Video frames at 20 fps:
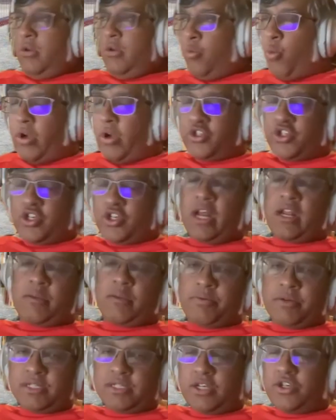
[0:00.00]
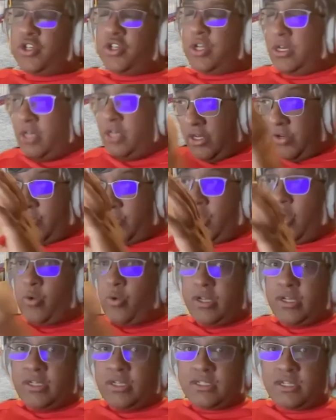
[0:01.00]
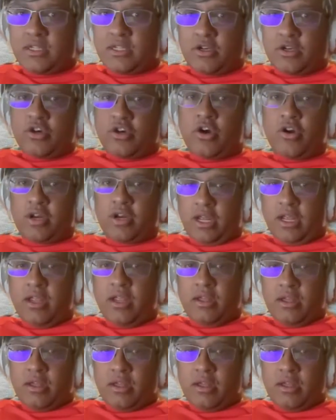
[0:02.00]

one genetic position, like locus, that they're targeting.